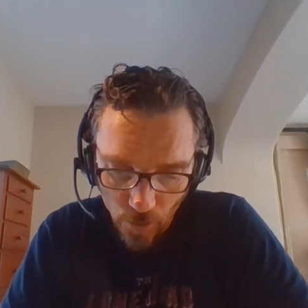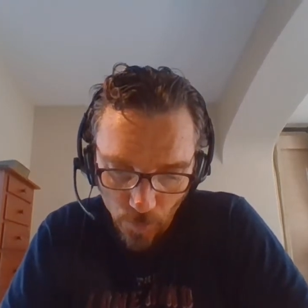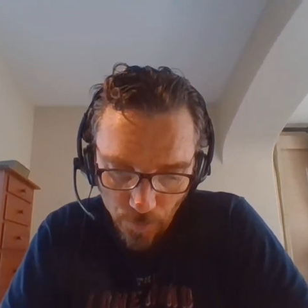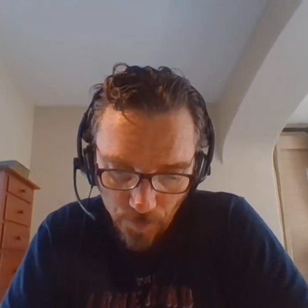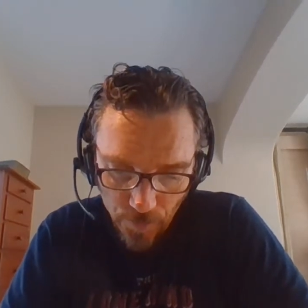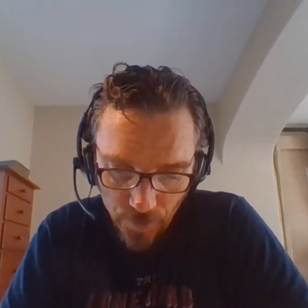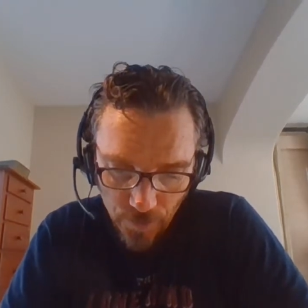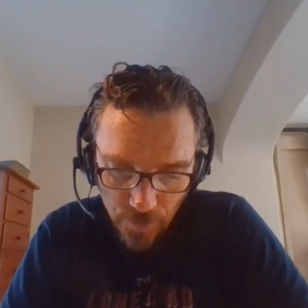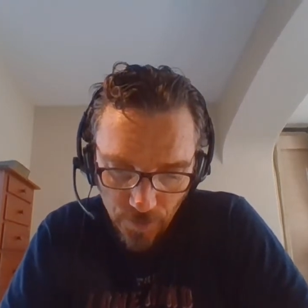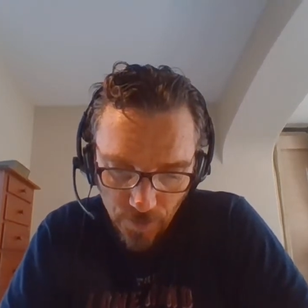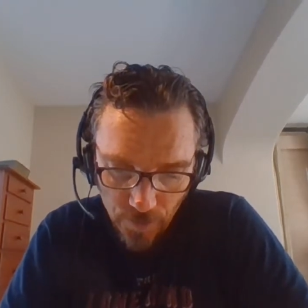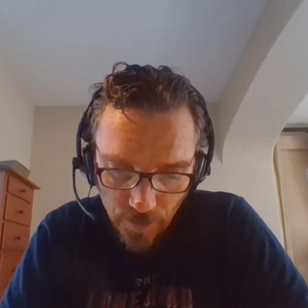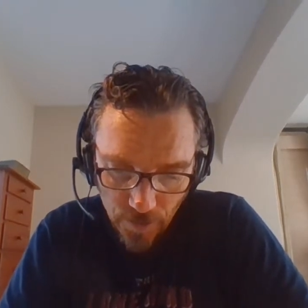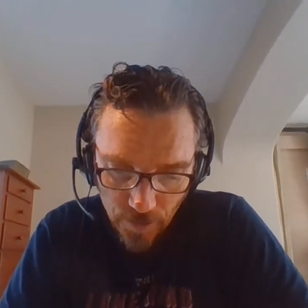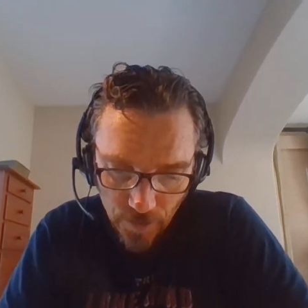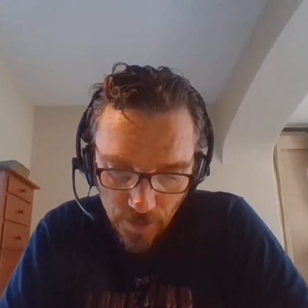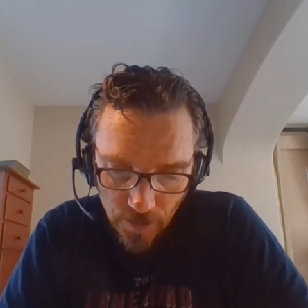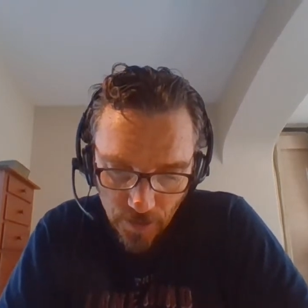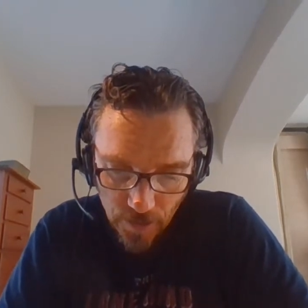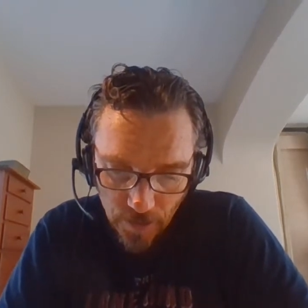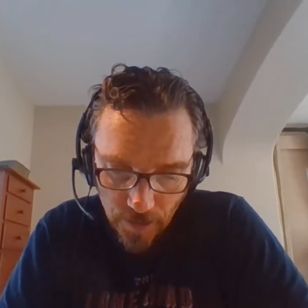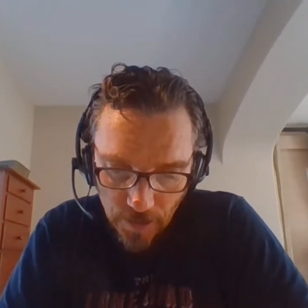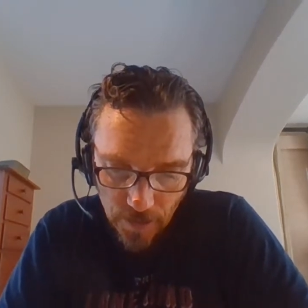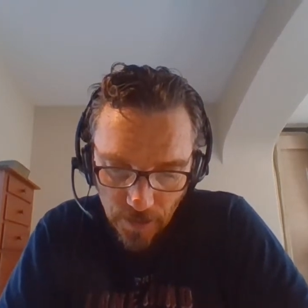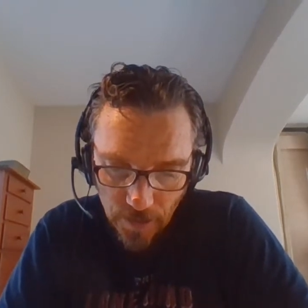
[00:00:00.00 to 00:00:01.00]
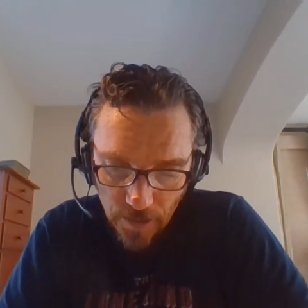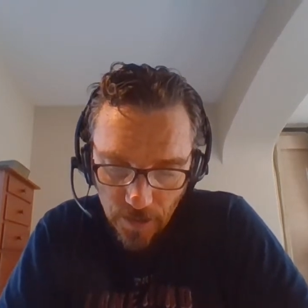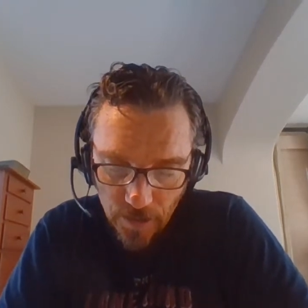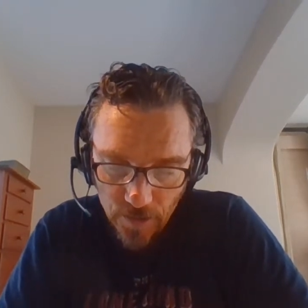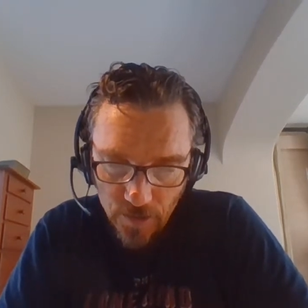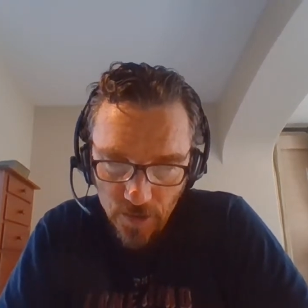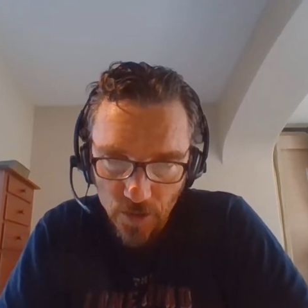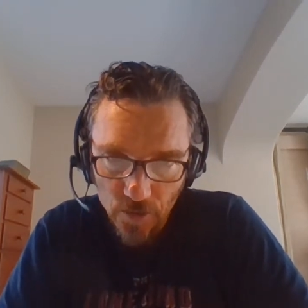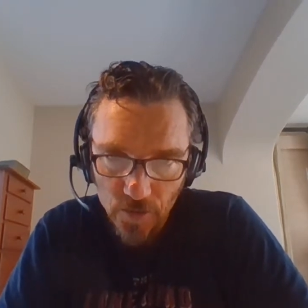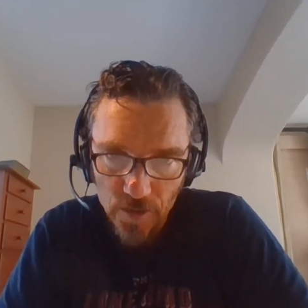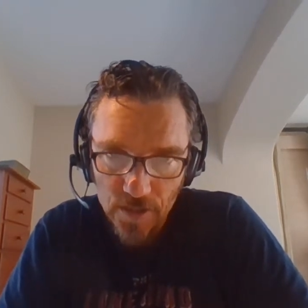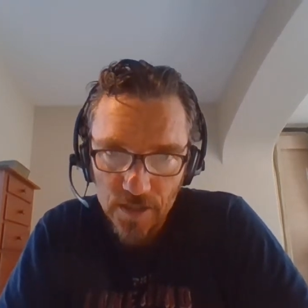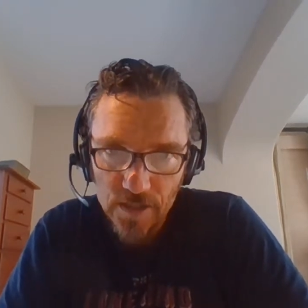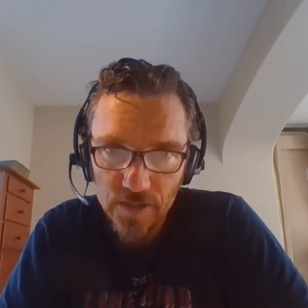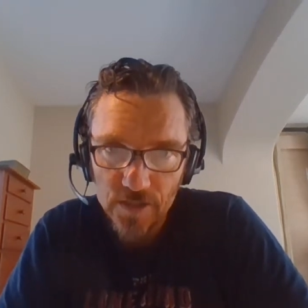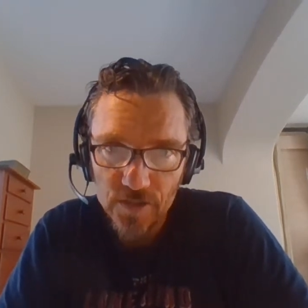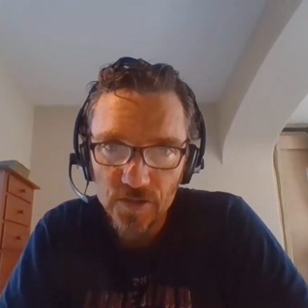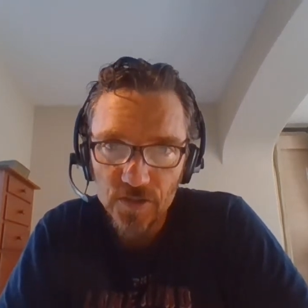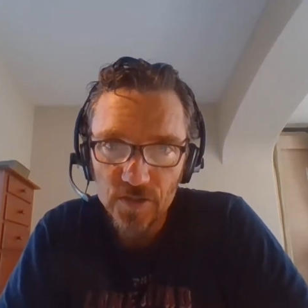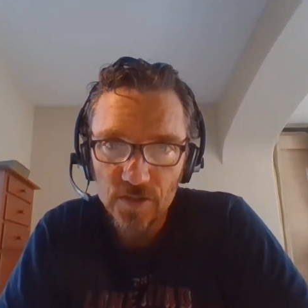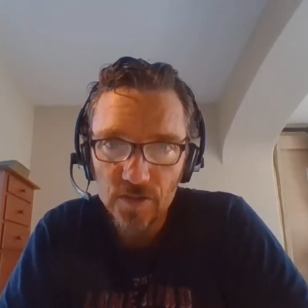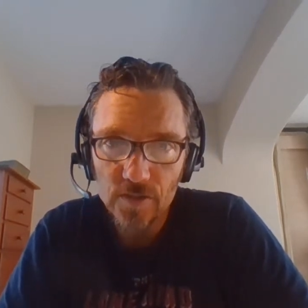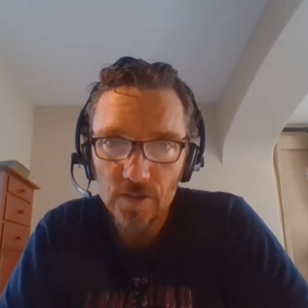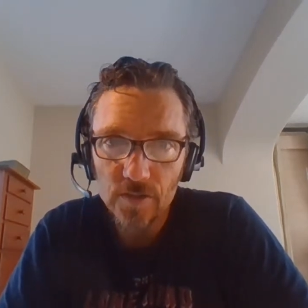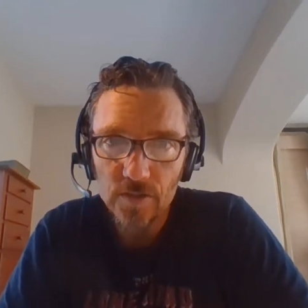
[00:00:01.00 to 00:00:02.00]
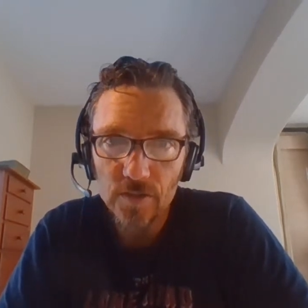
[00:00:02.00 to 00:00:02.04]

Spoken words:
open, and there is